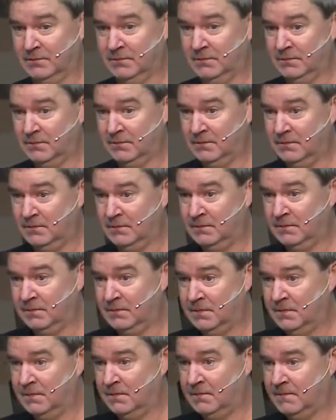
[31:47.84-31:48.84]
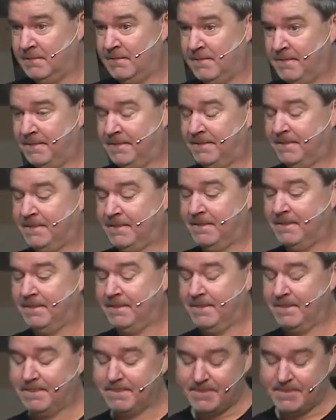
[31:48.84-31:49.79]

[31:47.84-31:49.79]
Nobody speaks.